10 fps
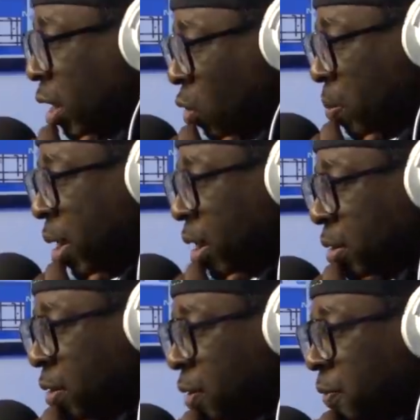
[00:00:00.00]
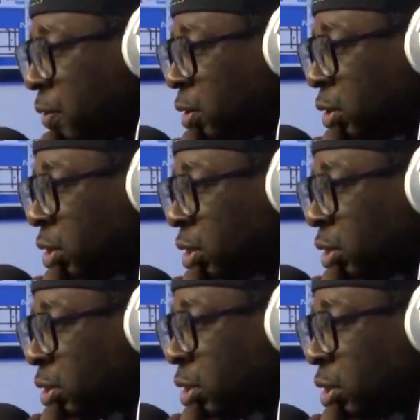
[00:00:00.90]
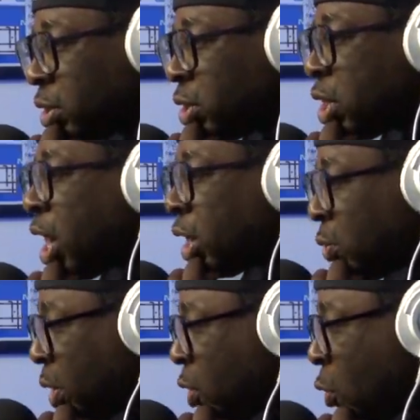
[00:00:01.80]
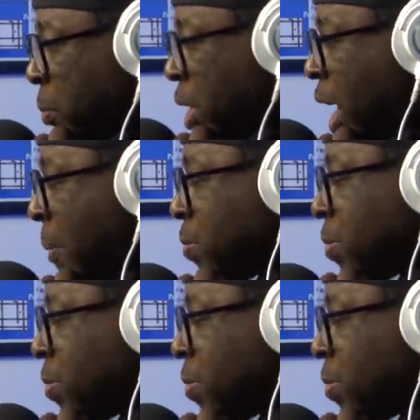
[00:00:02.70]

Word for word: Yellow Man versus Johnny Ringo, but I'm